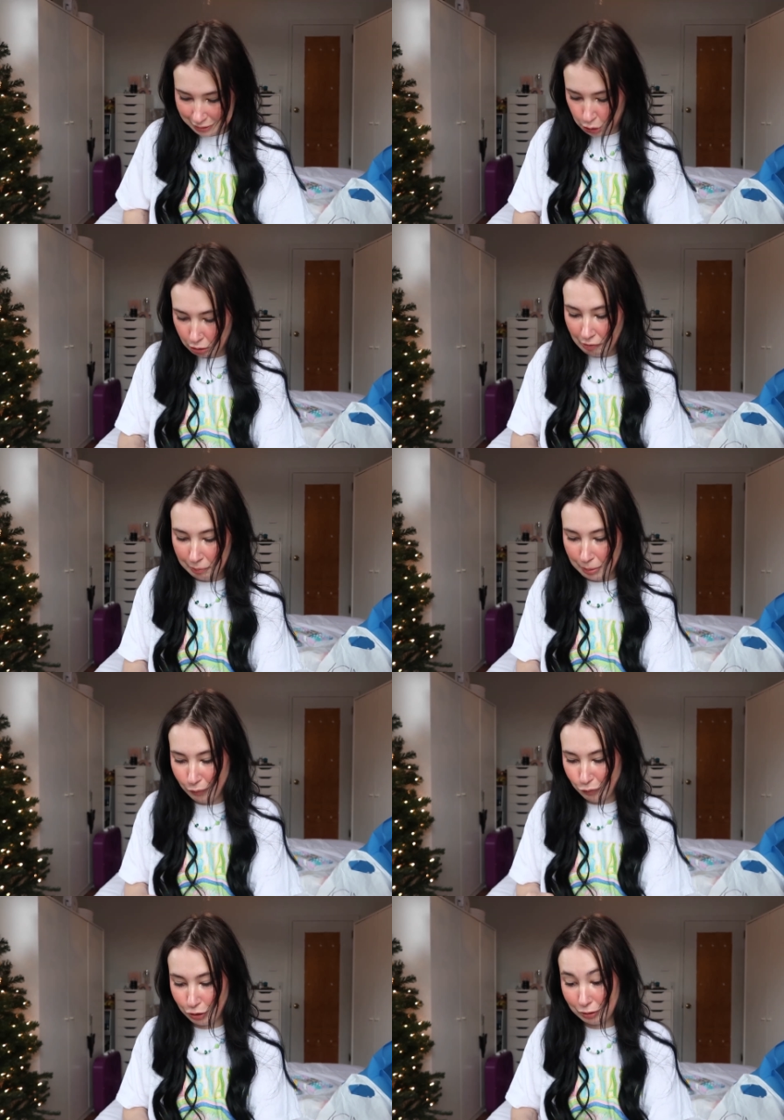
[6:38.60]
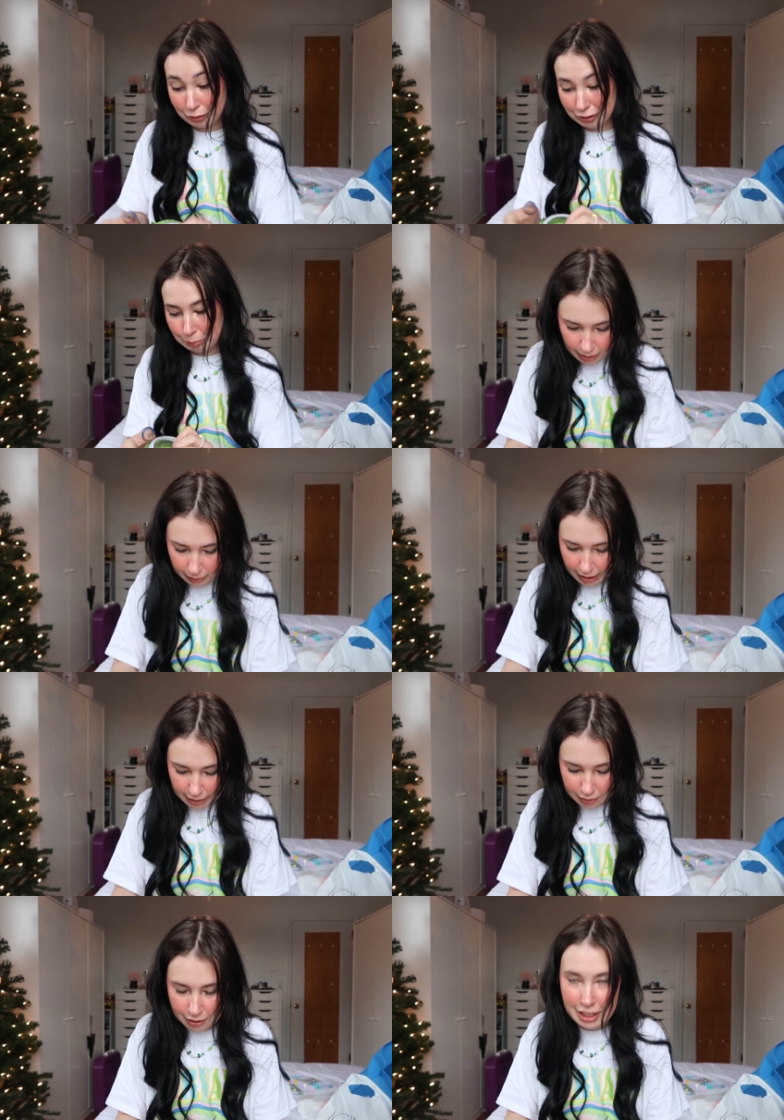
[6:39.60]
is throwing me for a loop.
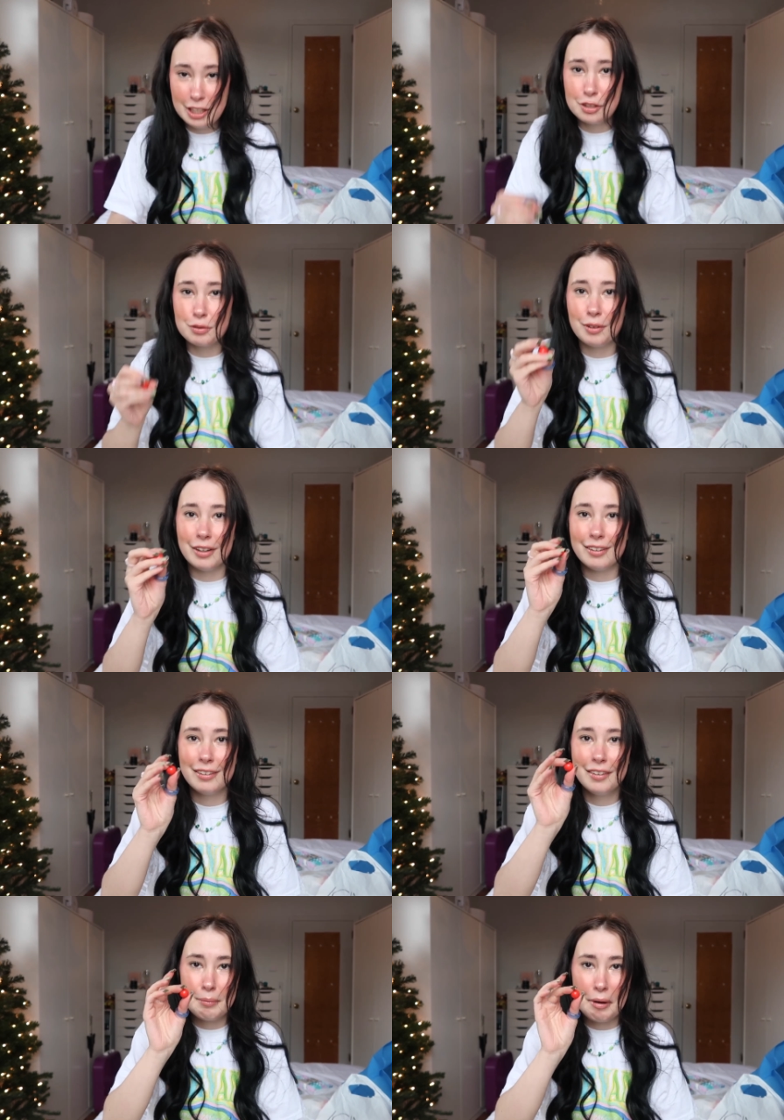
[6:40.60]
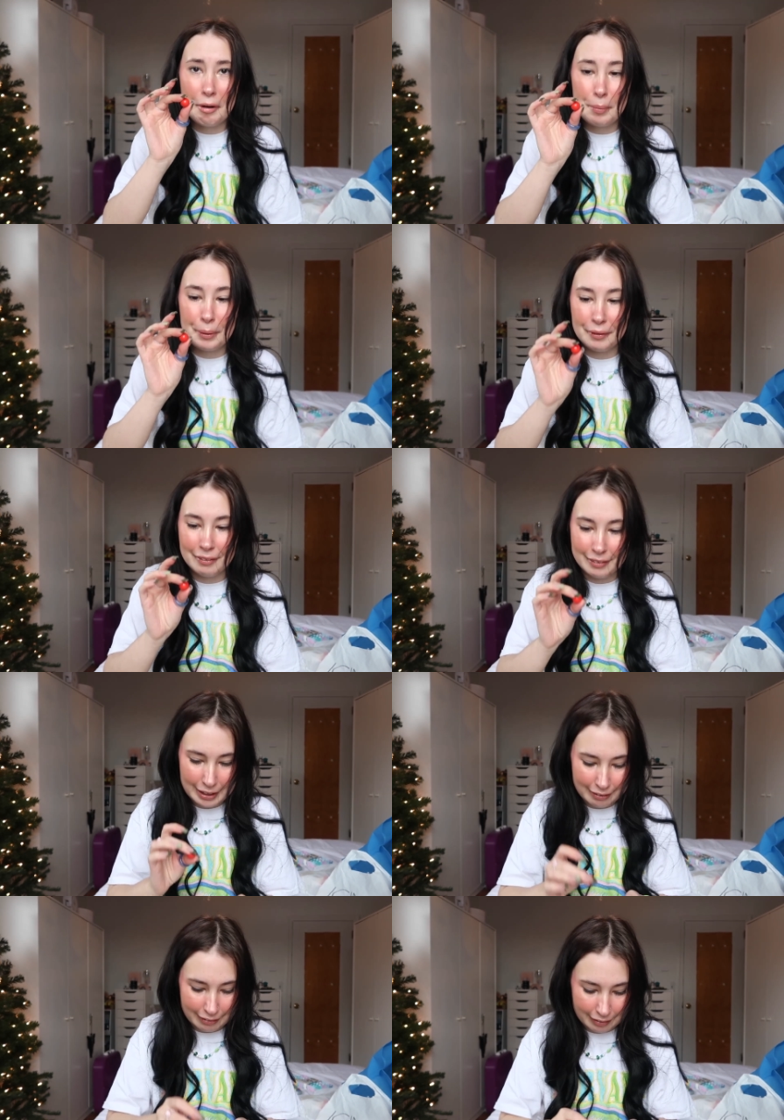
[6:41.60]
Okay, so this one, the marble
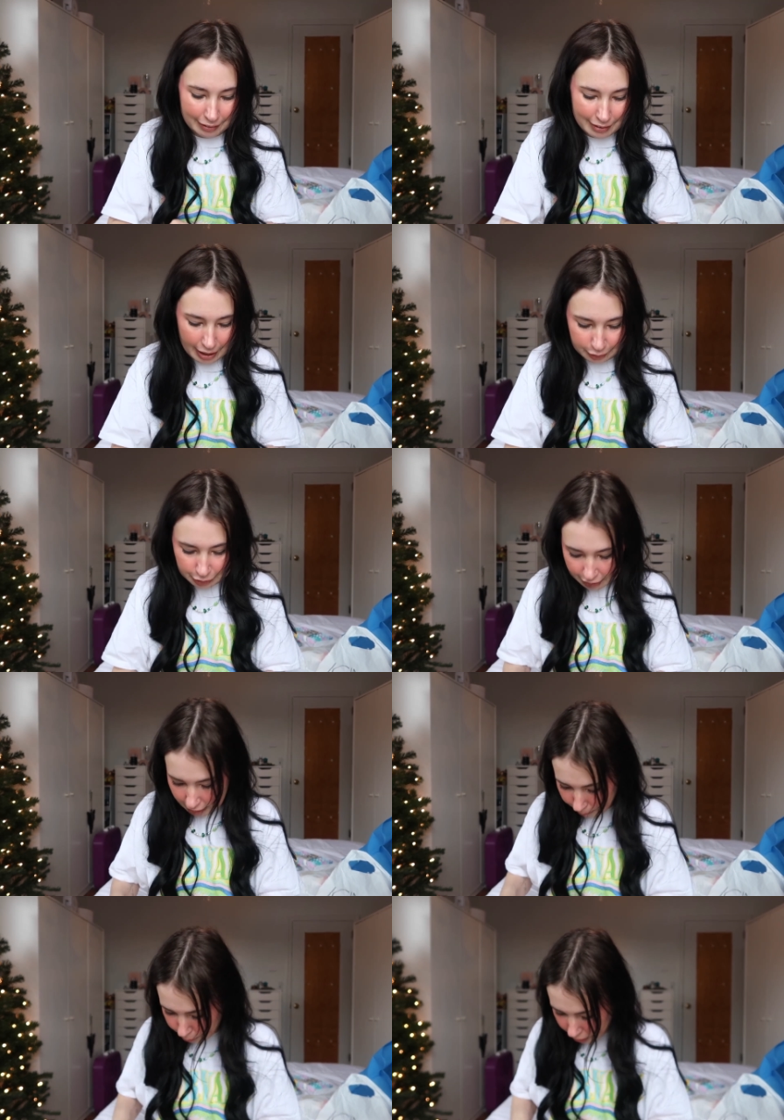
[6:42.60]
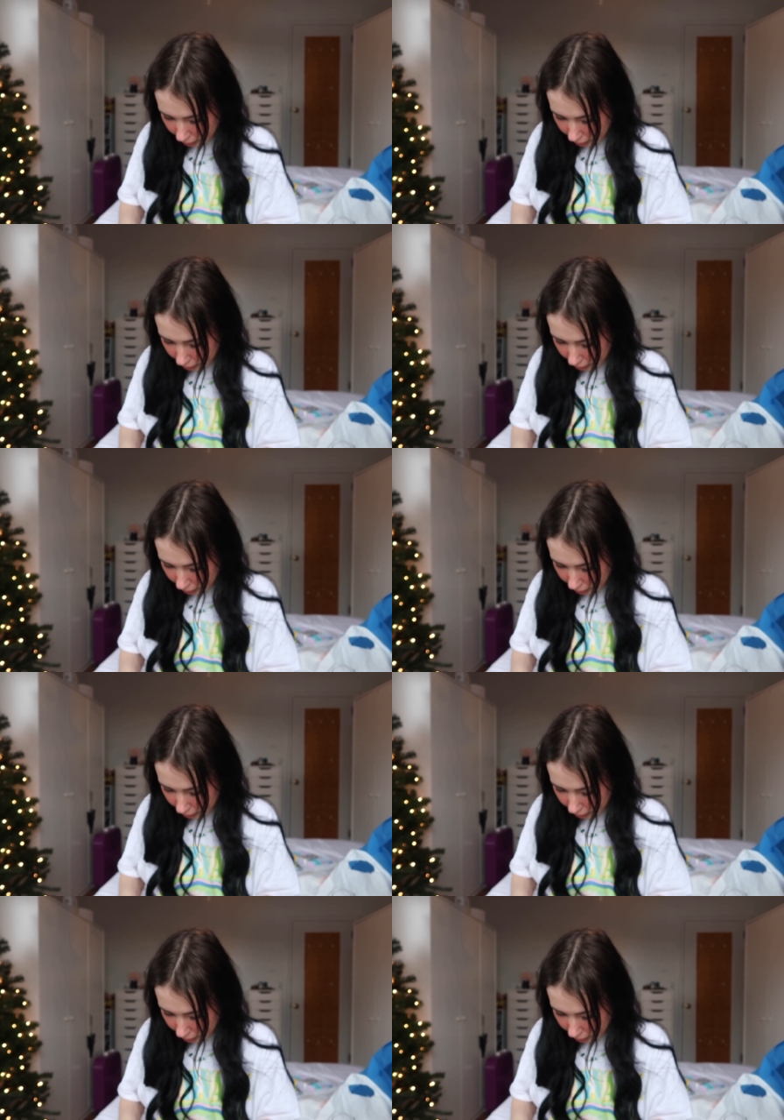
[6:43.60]
here actually comes